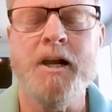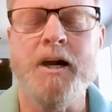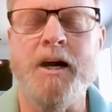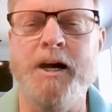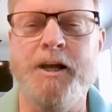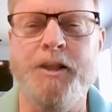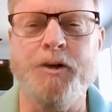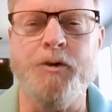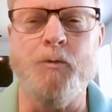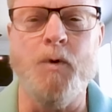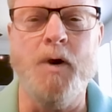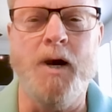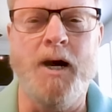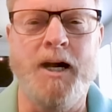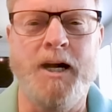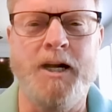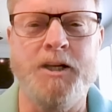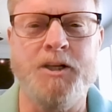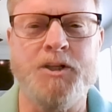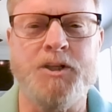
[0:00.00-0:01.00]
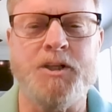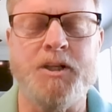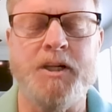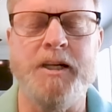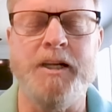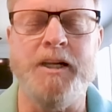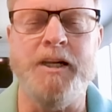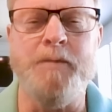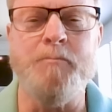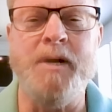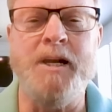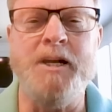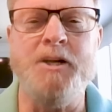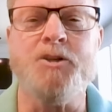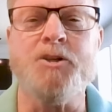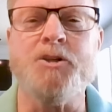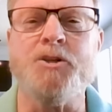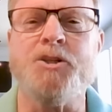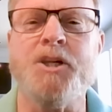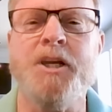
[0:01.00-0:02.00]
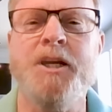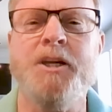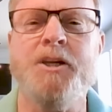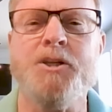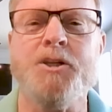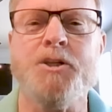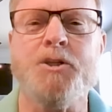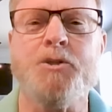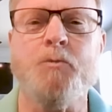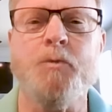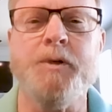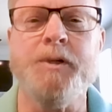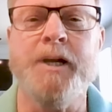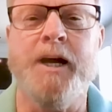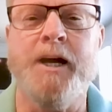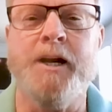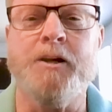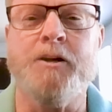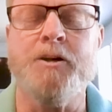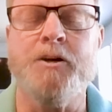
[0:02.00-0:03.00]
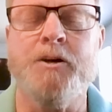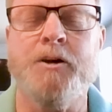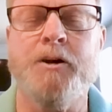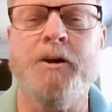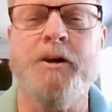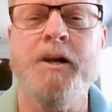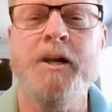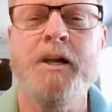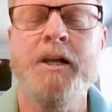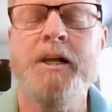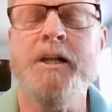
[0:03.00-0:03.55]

Otherwise, any major changes will not occur